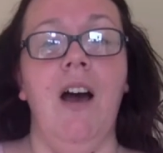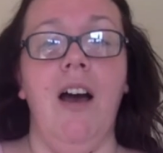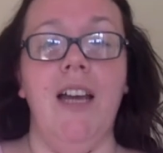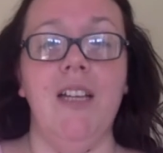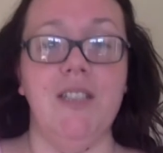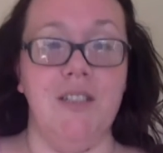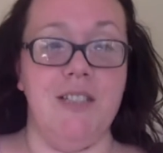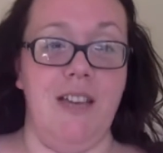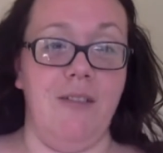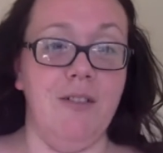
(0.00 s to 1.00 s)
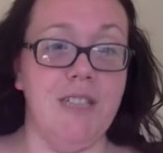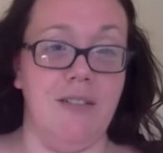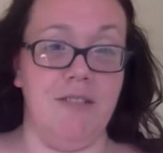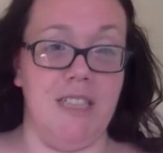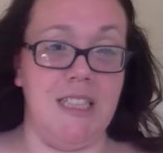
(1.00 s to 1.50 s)
I can do several
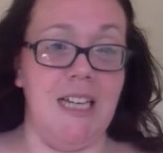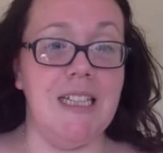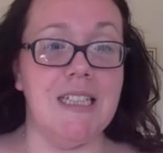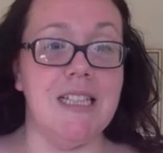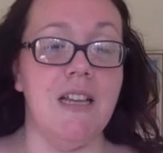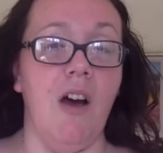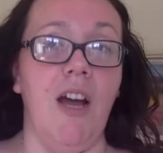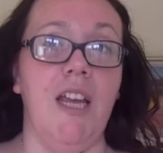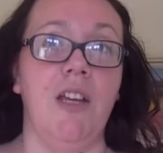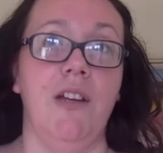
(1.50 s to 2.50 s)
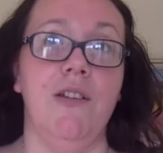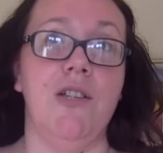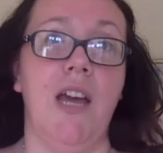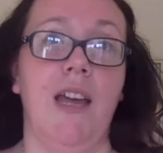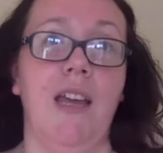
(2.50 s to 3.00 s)
different things. I could
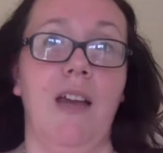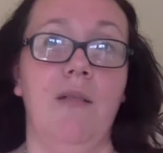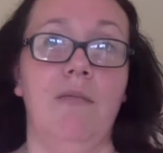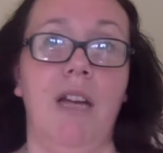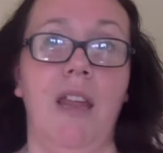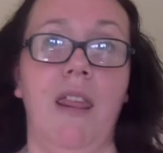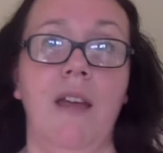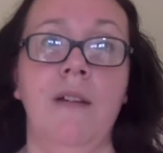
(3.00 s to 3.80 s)
check in with